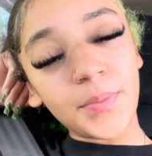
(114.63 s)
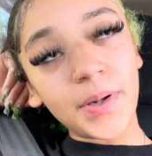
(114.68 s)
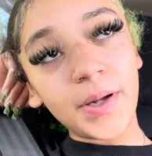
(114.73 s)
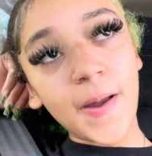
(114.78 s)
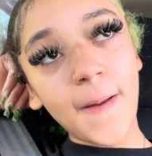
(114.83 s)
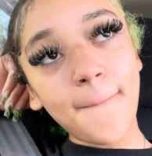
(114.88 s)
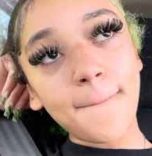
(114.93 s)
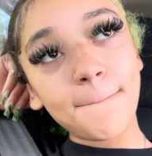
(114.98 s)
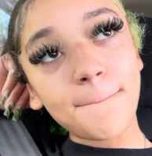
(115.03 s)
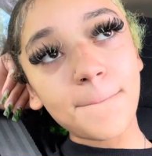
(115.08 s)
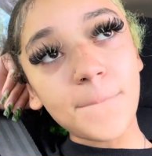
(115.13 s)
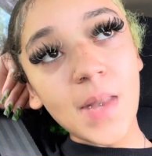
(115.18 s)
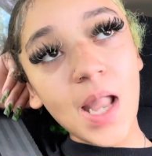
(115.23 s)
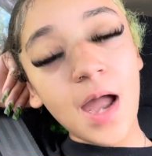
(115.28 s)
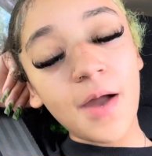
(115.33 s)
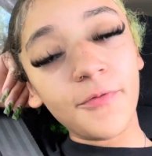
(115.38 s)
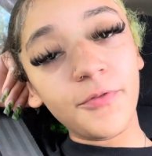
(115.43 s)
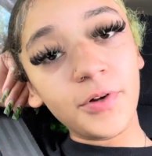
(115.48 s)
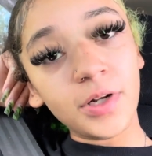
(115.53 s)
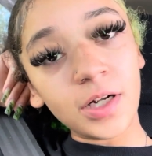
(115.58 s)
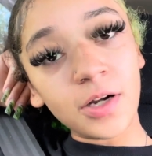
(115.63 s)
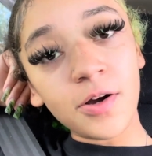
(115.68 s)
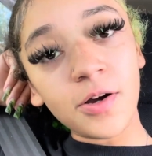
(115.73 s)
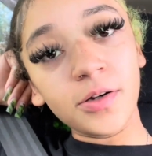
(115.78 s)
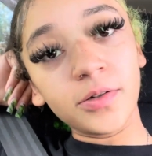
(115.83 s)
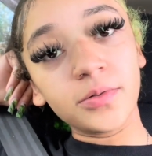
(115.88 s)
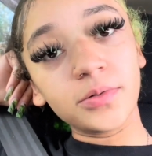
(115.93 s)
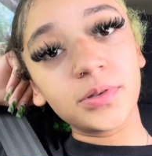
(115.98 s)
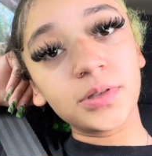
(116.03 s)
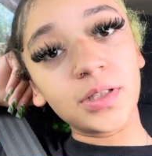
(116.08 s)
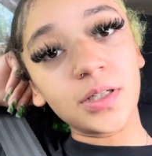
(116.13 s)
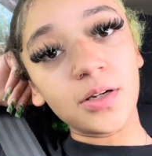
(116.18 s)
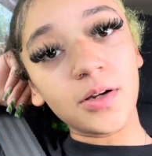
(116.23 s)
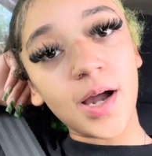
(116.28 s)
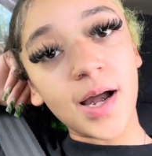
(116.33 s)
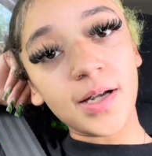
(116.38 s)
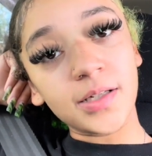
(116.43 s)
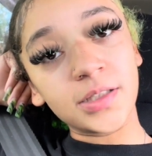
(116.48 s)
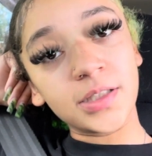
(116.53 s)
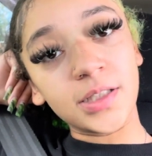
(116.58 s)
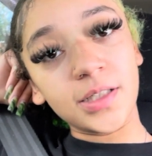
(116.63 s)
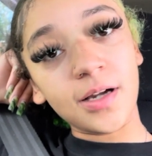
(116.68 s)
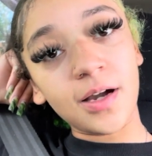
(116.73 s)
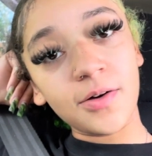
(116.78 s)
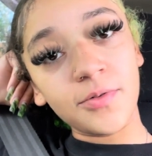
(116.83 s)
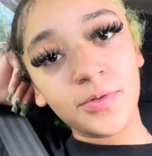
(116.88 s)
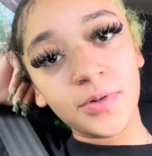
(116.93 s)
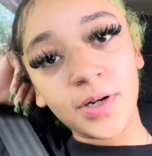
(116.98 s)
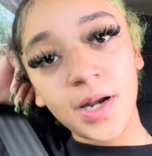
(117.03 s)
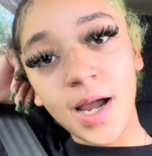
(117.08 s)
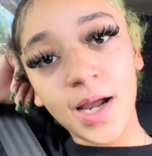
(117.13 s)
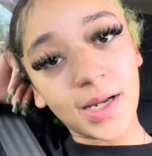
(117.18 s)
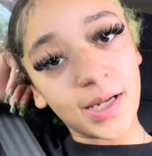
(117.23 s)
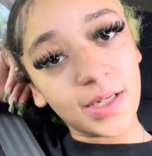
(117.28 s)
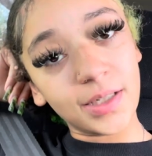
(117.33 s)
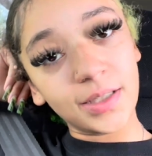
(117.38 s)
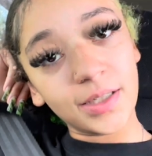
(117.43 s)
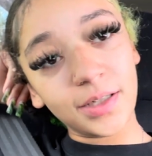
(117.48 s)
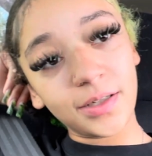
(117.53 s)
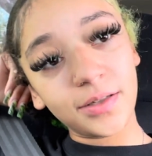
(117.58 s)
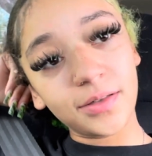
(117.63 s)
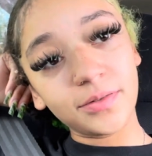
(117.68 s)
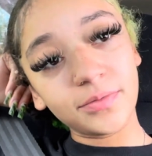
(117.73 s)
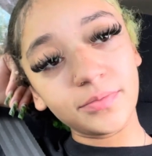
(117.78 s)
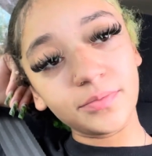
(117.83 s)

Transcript: But I'm finna go, so I'll see y'all when I get there.